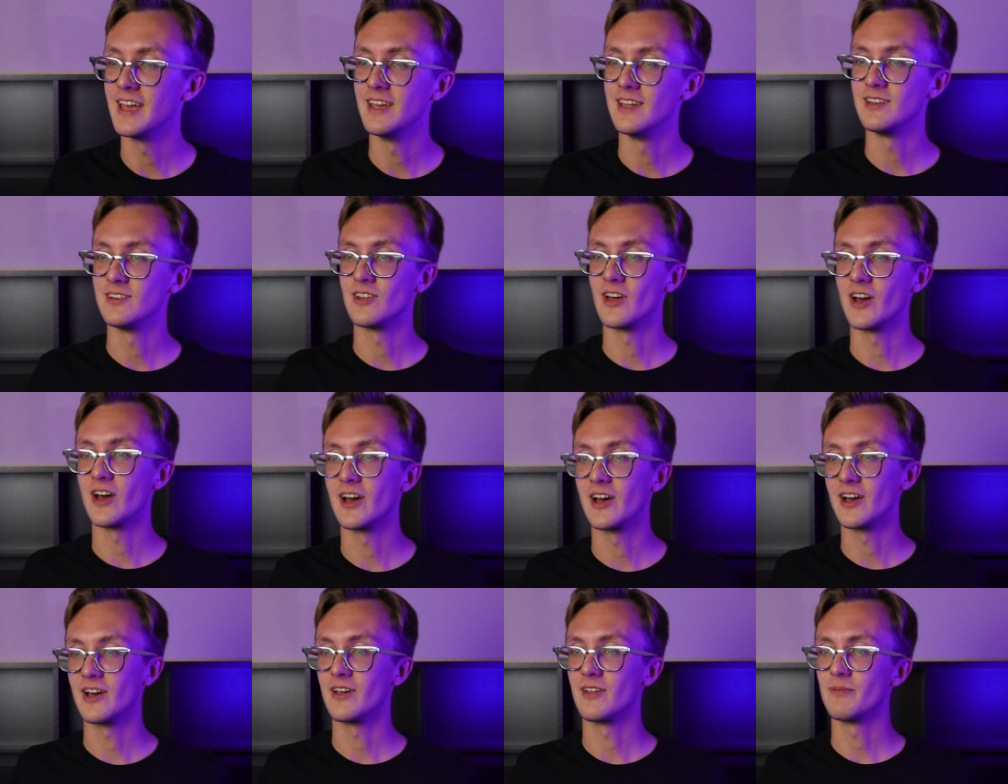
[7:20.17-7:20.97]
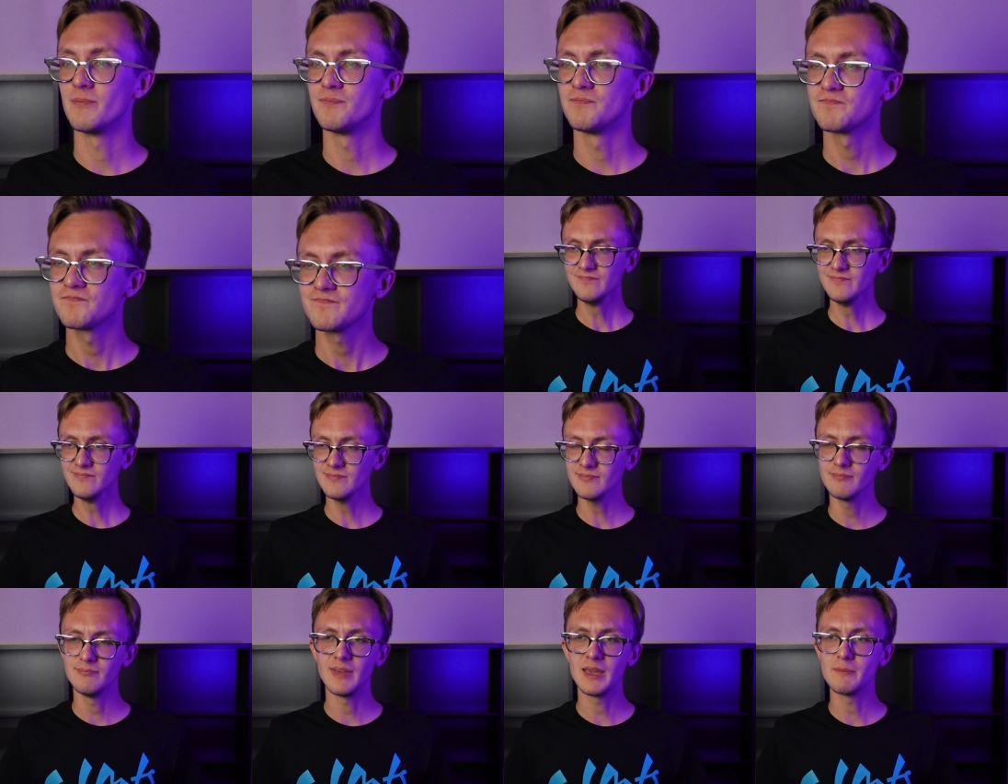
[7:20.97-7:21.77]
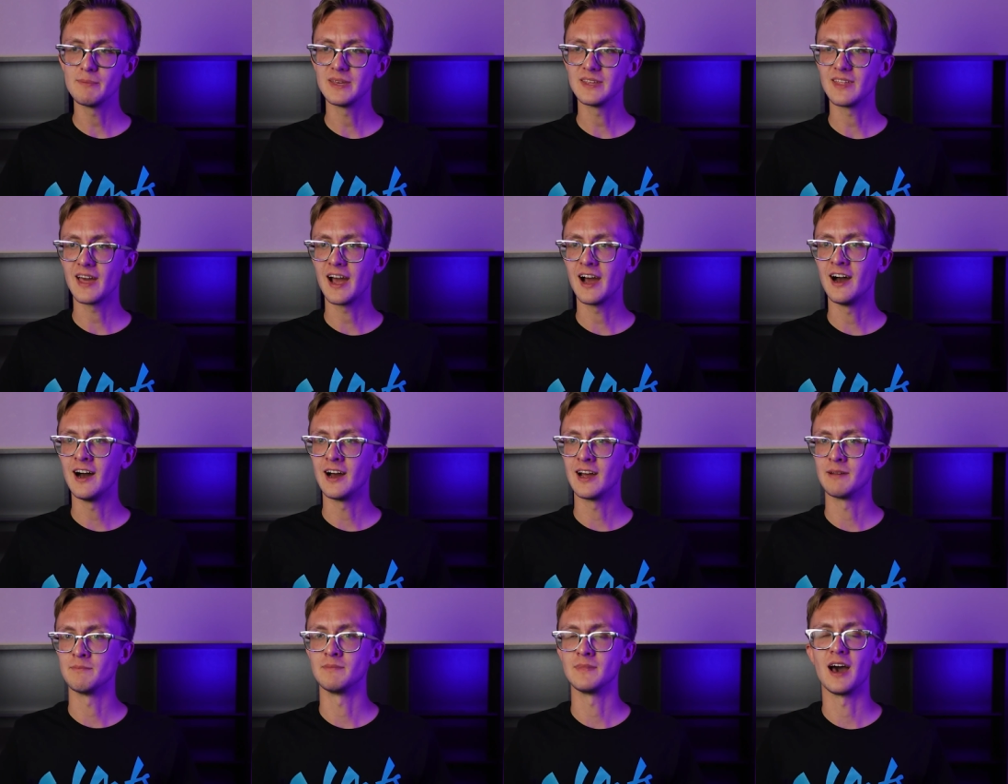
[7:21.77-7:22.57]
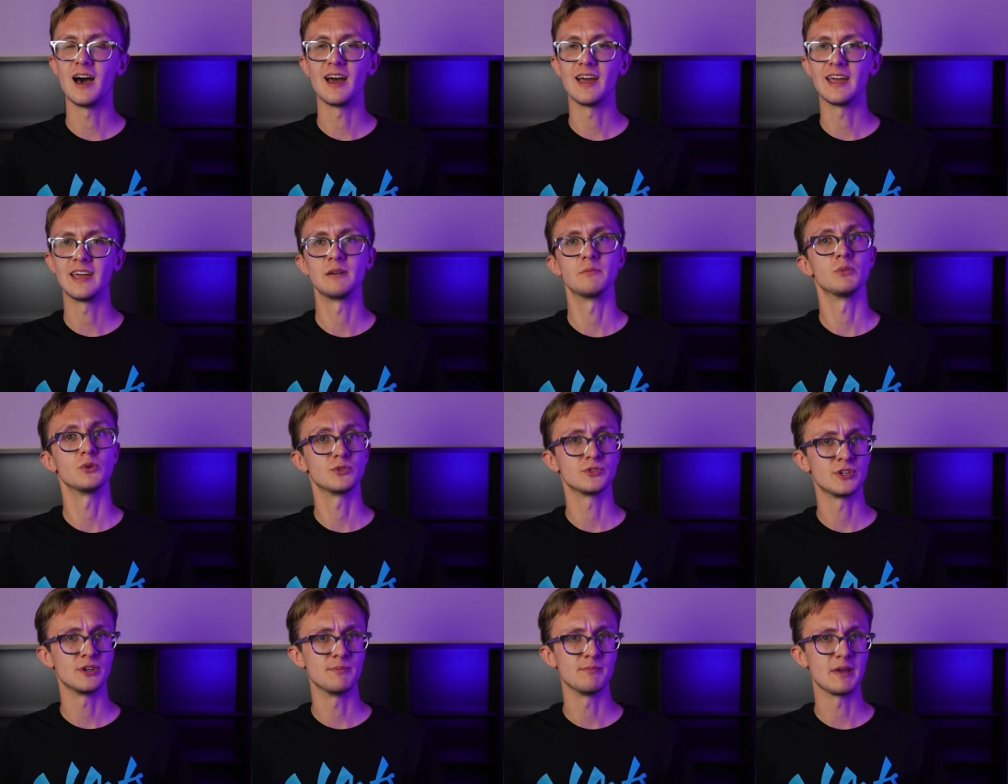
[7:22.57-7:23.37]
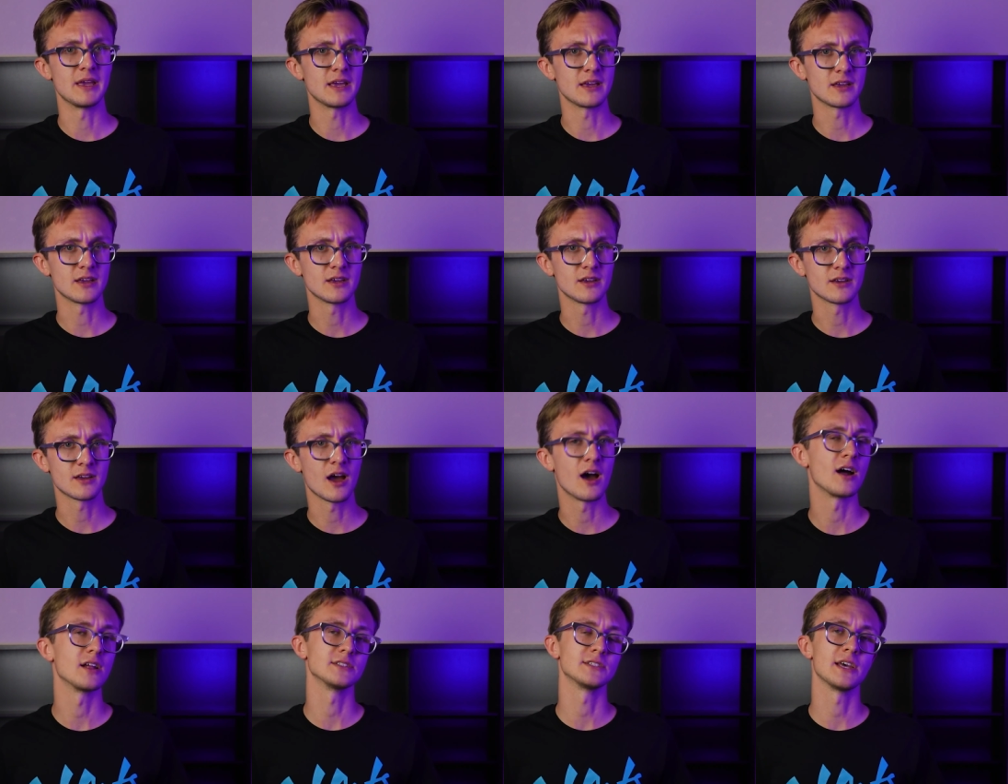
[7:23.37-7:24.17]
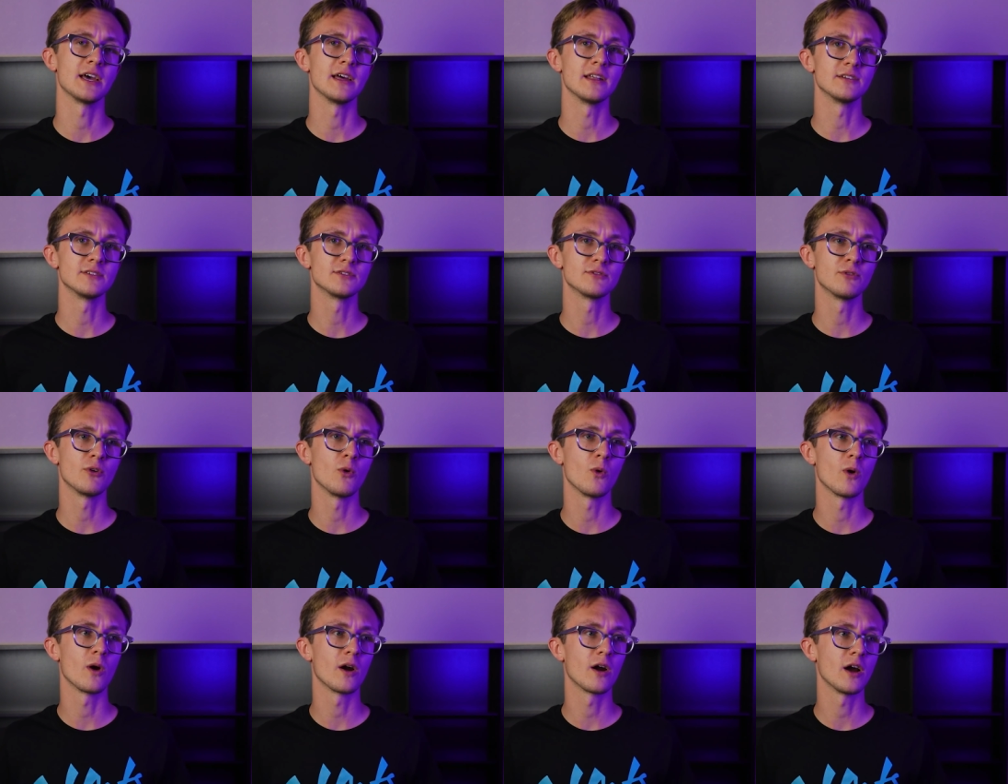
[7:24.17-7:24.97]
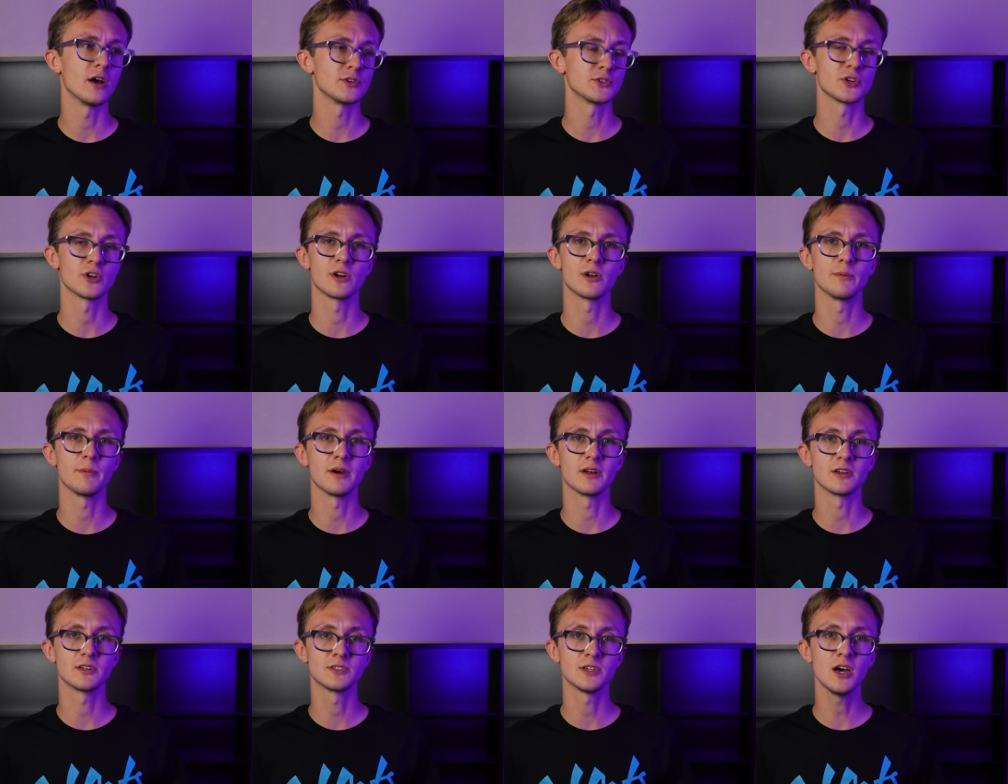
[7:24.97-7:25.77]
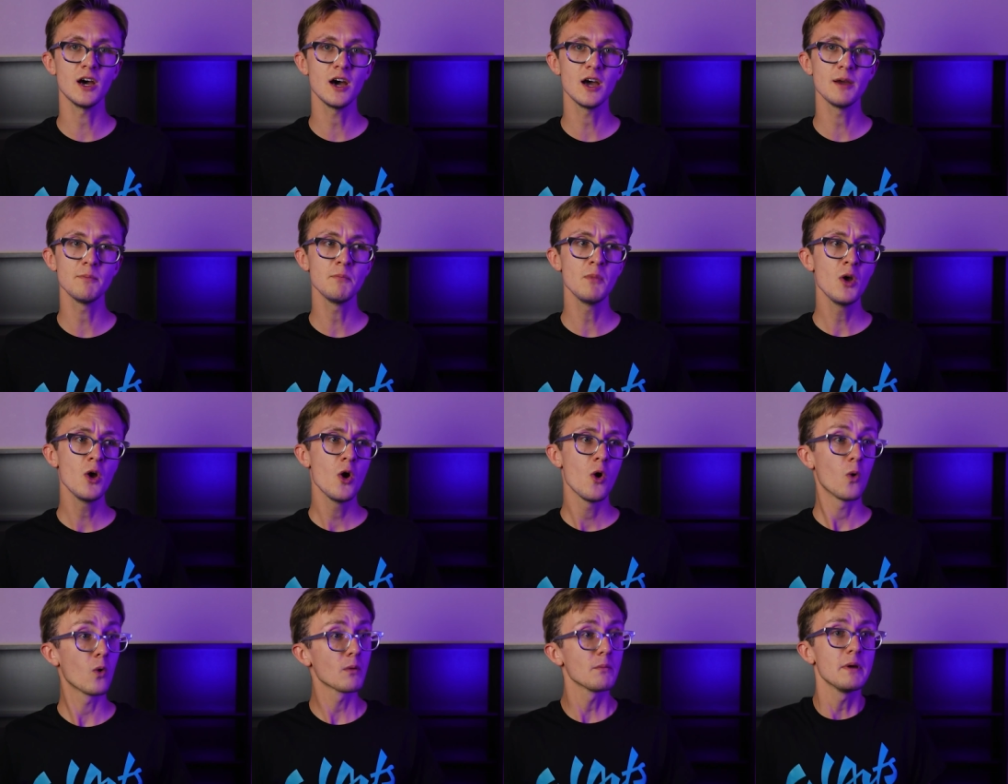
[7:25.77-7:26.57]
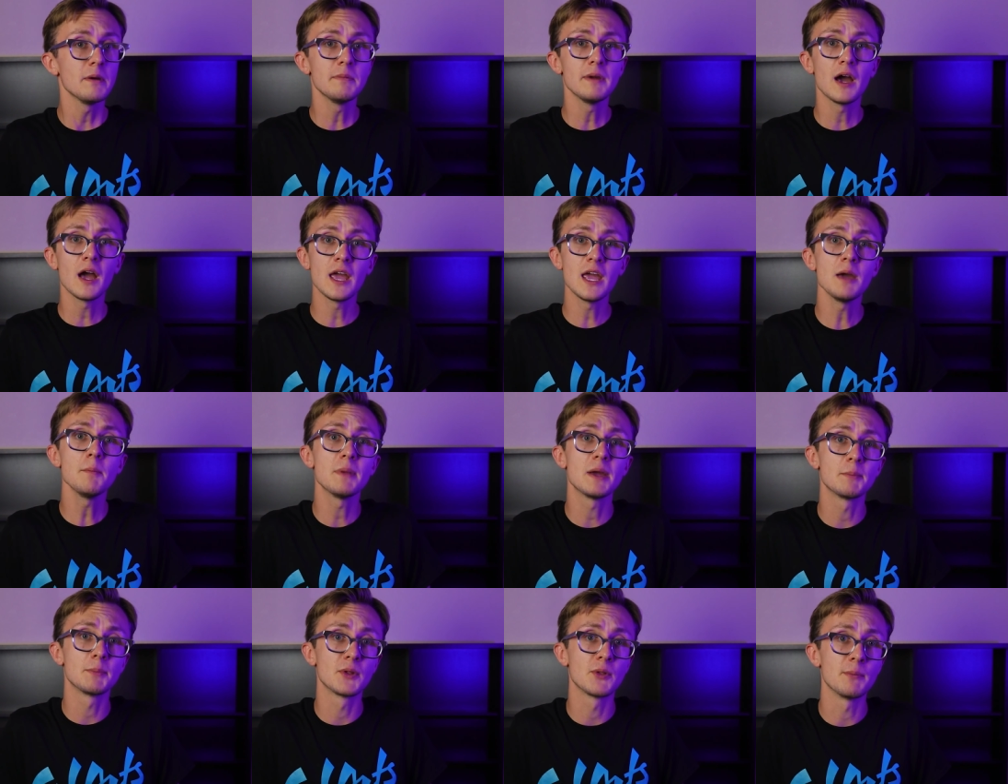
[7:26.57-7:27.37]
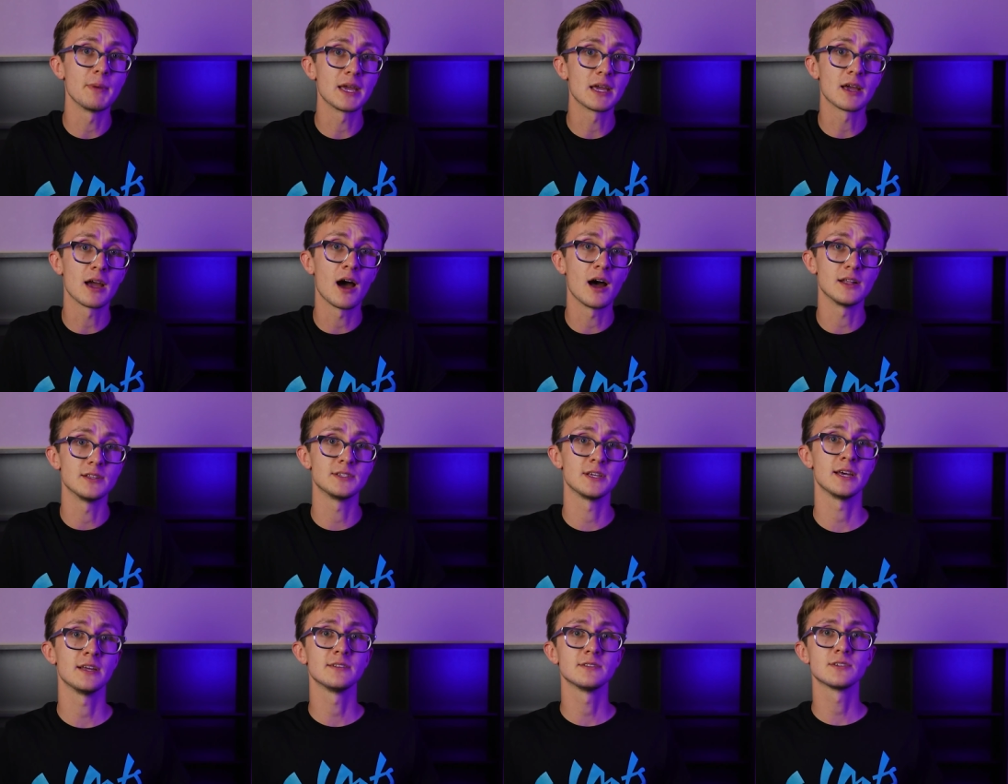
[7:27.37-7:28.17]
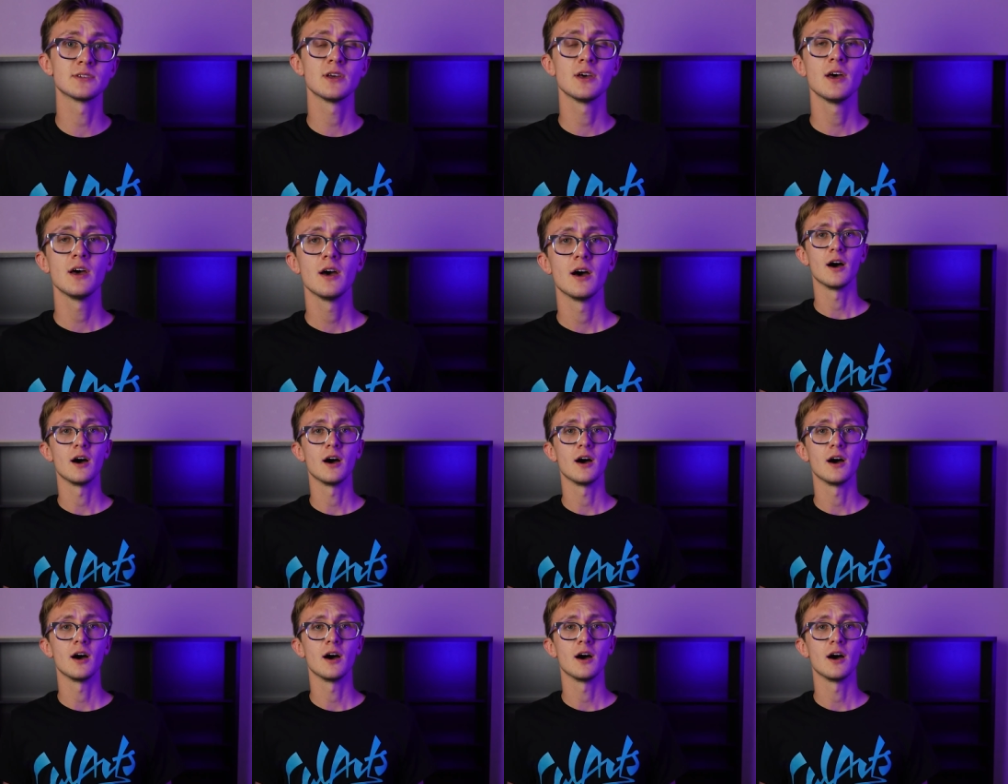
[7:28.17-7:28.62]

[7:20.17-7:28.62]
and uh, maybe that I'm not able to make content for a certain amount of time, or maybe I am able to make content,